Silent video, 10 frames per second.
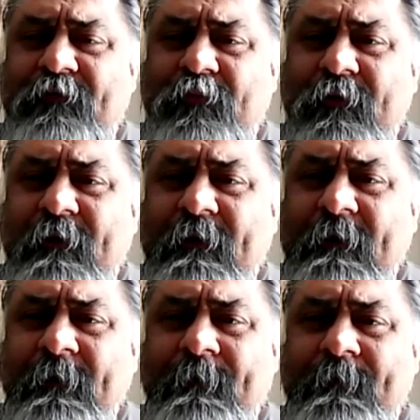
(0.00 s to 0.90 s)
were
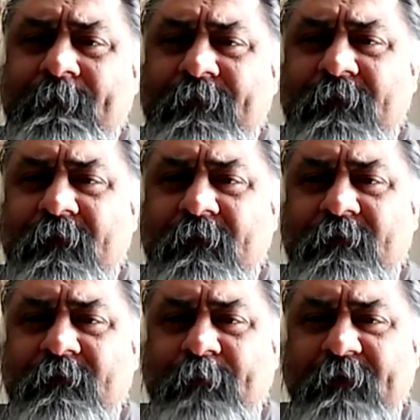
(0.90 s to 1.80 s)
a
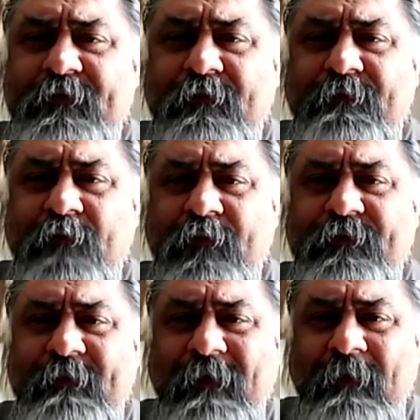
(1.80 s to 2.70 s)
special
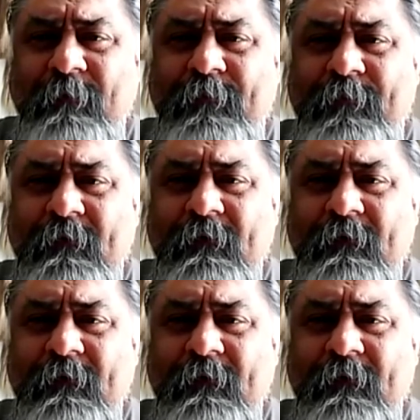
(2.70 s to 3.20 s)
force type